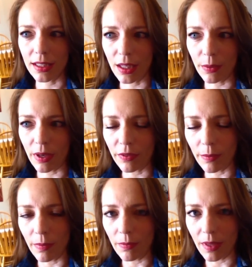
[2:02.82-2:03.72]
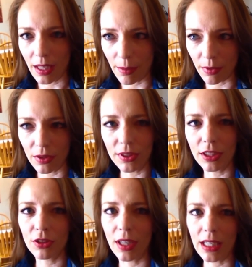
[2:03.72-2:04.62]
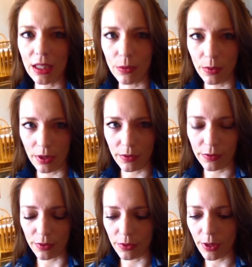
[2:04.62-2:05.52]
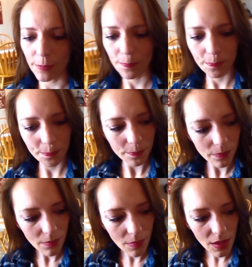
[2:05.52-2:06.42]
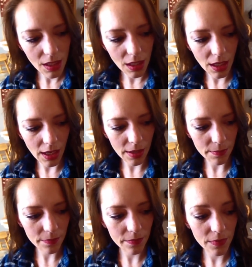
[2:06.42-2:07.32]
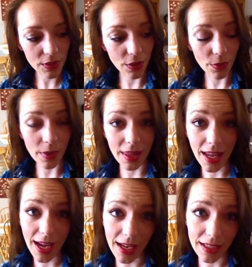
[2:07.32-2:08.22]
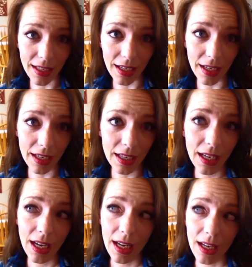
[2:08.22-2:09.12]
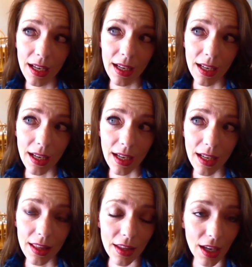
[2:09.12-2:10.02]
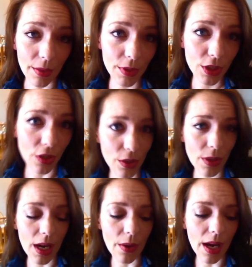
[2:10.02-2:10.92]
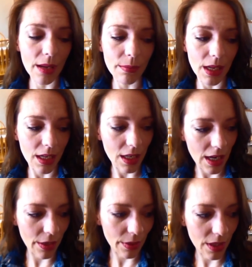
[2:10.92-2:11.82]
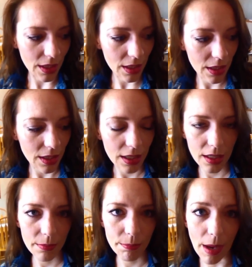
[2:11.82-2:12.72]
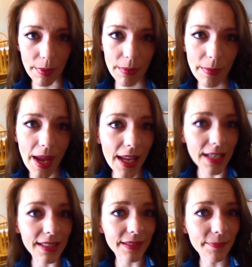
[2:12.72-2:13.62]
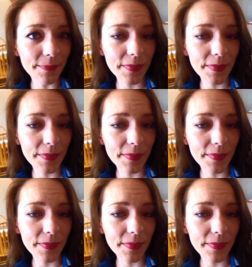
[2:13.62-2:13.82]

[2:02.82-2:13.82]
stay away from the chemicals, I try to eat real food. So with that, I thought I would show you how I make our peppermint patties.